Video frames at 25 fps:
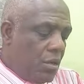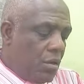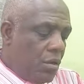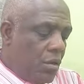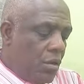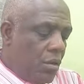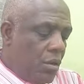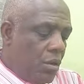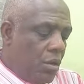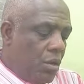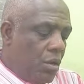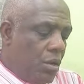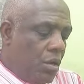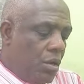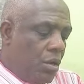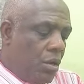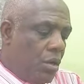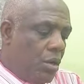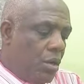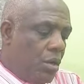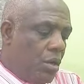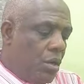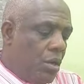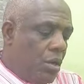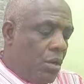
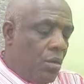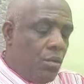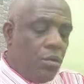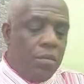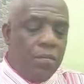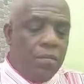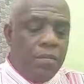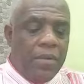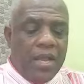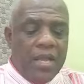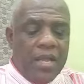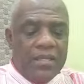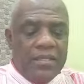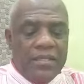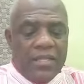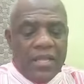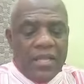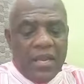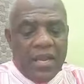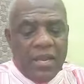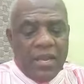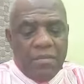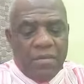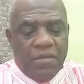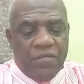Oh, bless
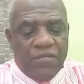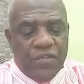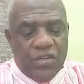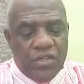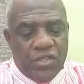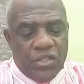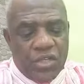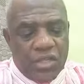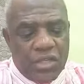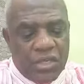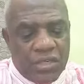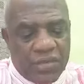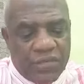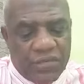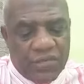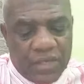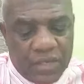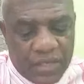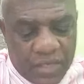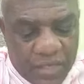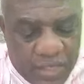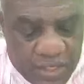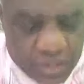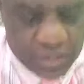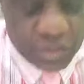the name of Ancient of
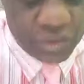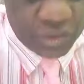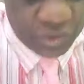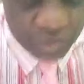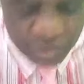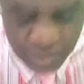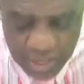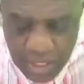the Days.